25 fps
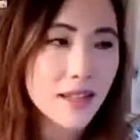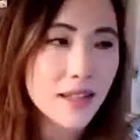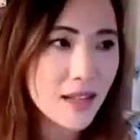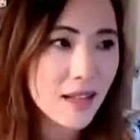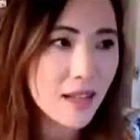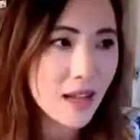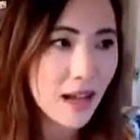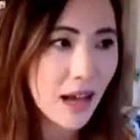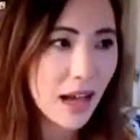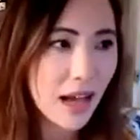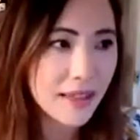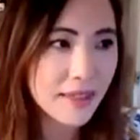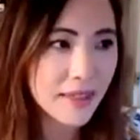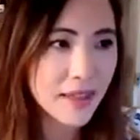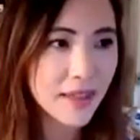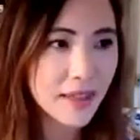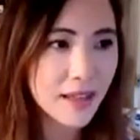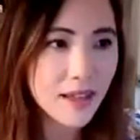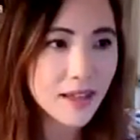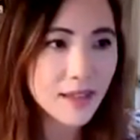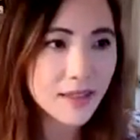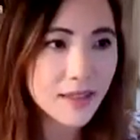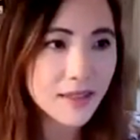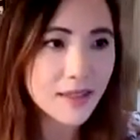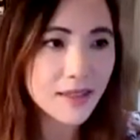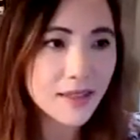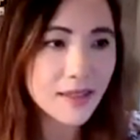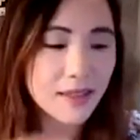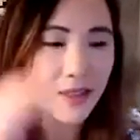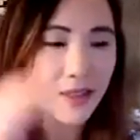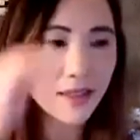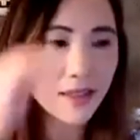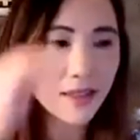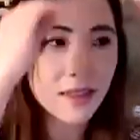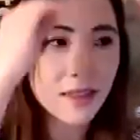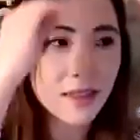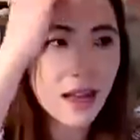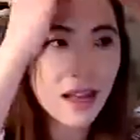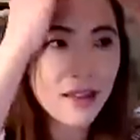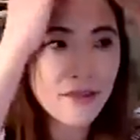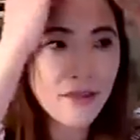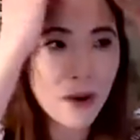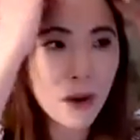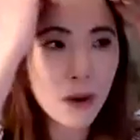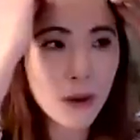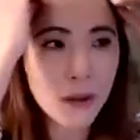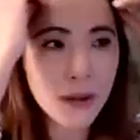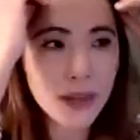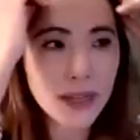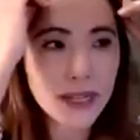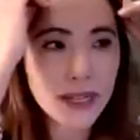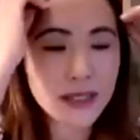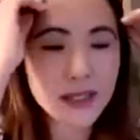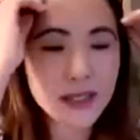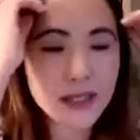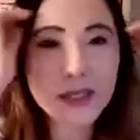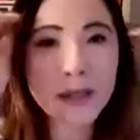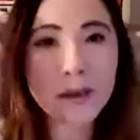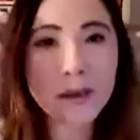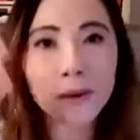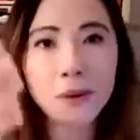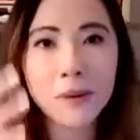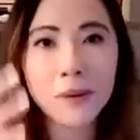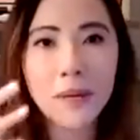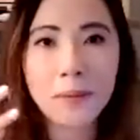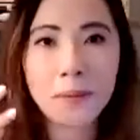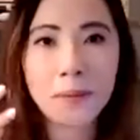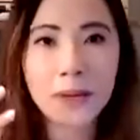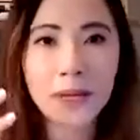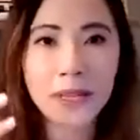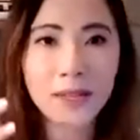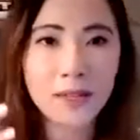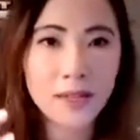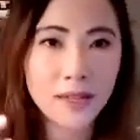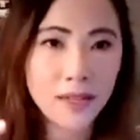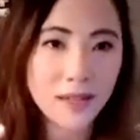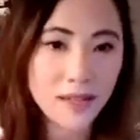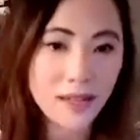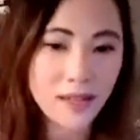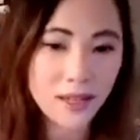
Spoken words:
I think I mean,